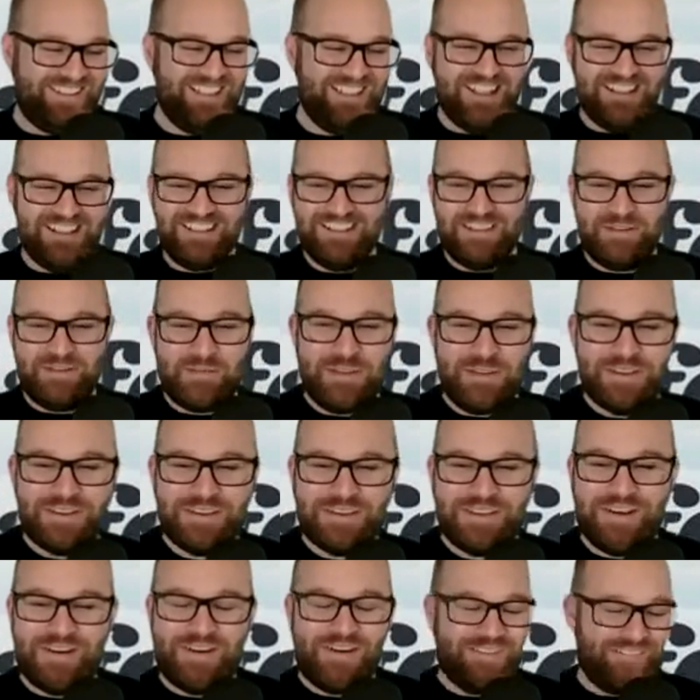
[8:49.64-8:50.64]
Leave me
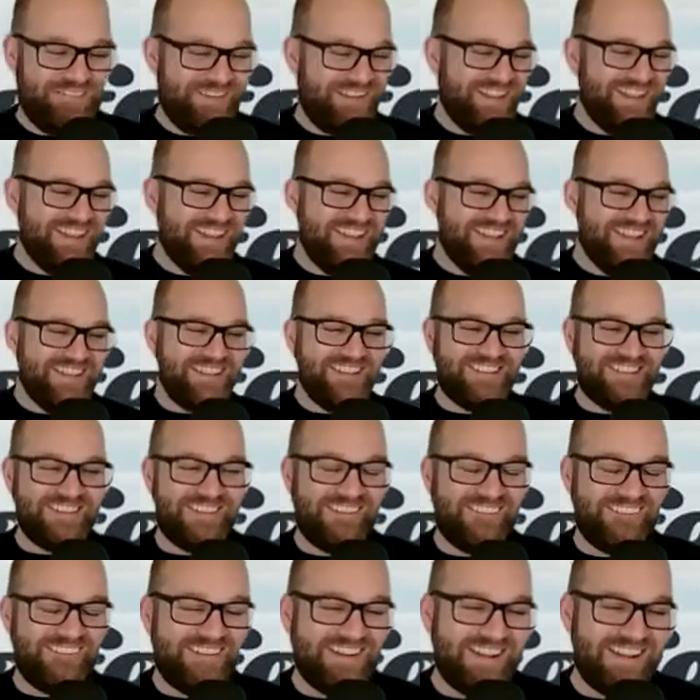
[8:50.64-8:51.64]
alone.
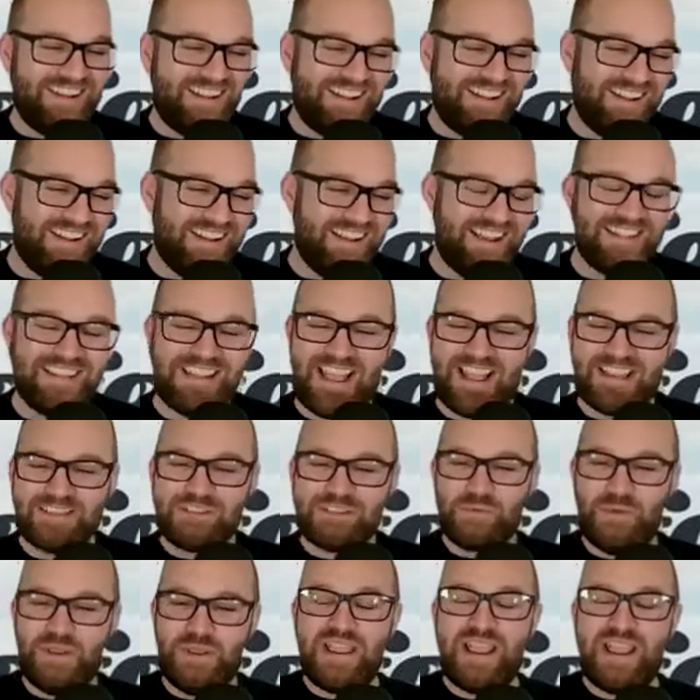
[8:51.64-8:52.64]
So last
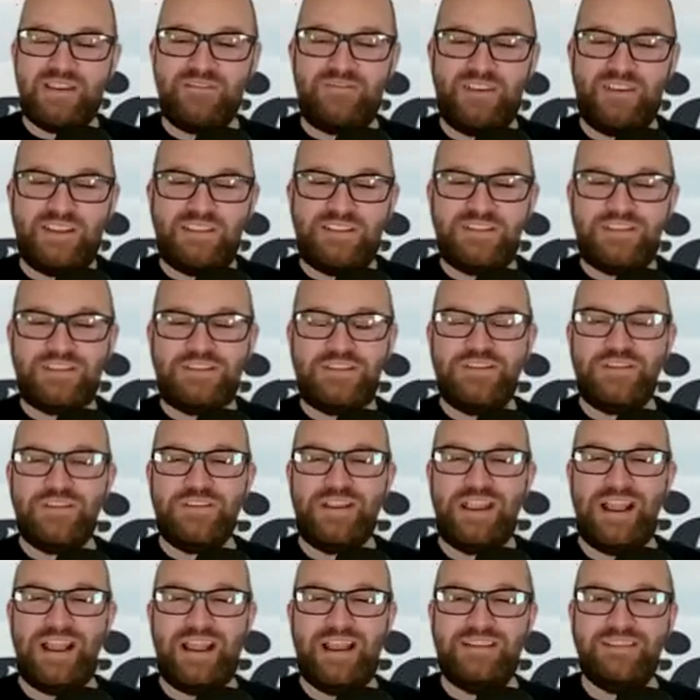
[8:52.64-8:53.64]
week I vented to you
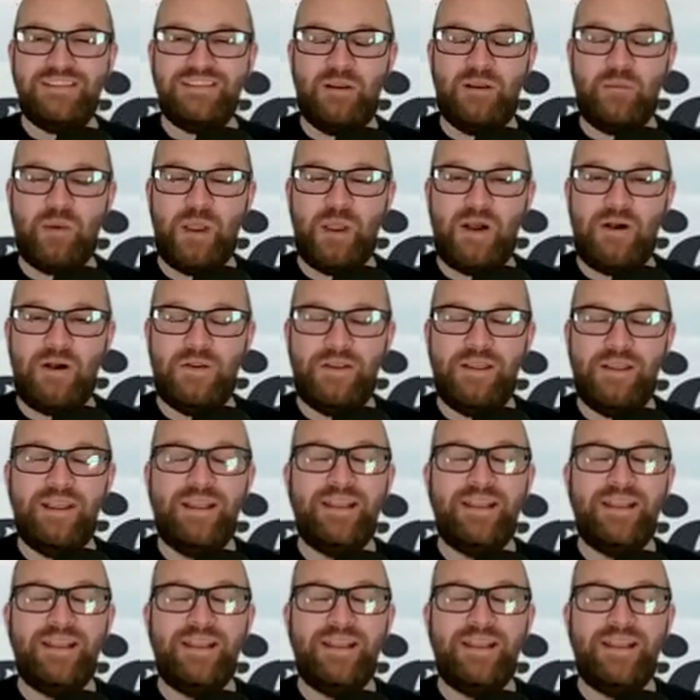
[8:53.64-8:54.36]
guys about